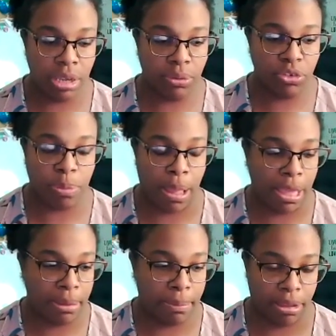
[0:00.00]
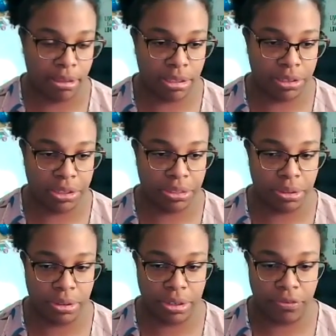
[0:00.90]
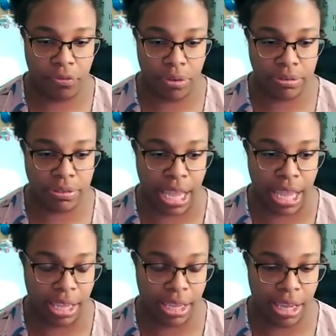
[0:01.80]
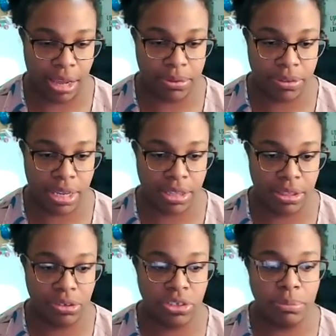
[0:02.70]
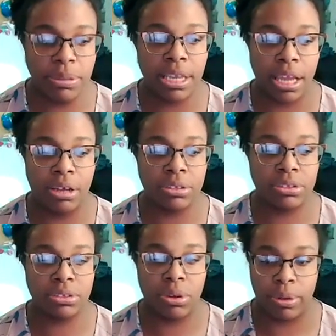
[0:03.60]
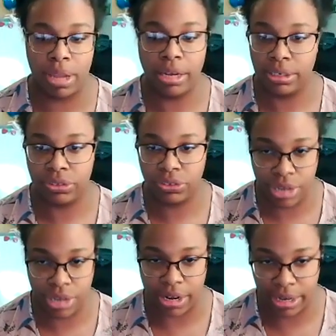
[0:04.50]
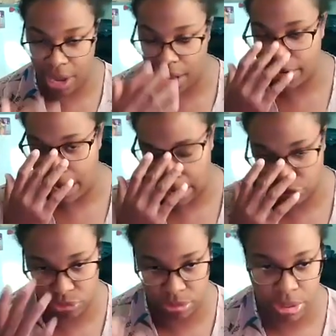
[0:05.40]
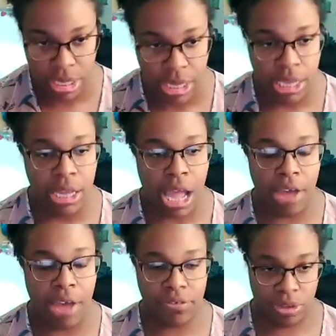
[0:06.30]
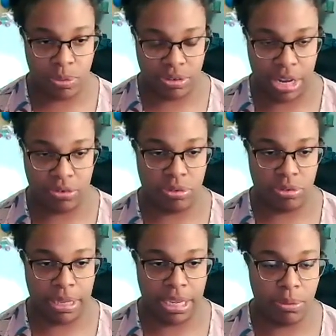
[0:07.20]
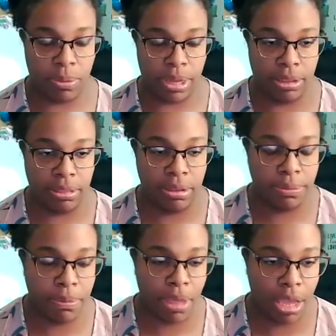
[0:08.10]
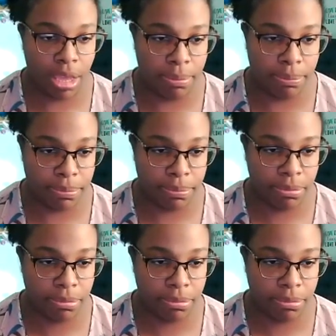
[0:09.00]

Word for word: it was probably about the third or fourth day i was like there's something else going on here this is not not natural obviously it wasn't natural to begin with um